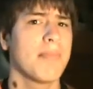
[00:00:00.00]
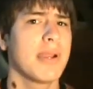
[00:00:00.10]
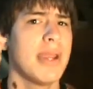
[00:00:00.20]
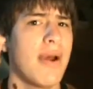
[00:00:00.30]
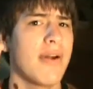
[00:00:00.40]

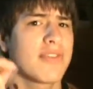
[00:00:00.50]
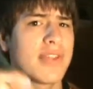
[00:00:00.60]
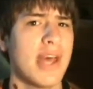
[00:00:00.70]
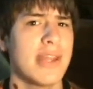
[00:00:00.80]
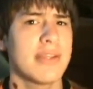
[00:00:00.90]
But an hour after
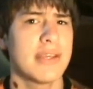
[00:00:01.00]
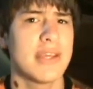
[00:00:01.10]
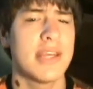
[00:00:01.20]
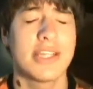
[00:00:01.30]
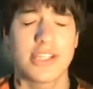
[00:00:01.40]
that,
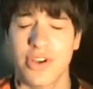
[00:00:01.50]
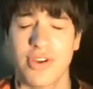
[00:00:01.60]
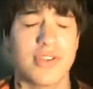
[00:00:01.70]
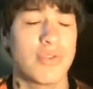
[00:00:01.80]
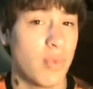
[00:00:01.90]
it
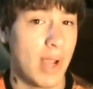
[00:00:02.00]
started to